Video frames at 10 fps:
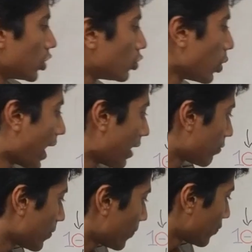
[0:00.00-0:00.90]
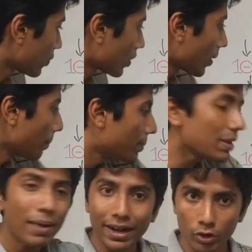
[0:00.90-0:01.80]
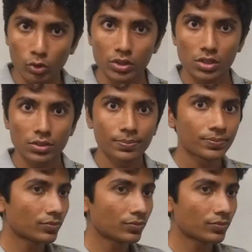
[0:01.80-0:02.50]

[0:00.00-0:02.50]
You have B bad nodes,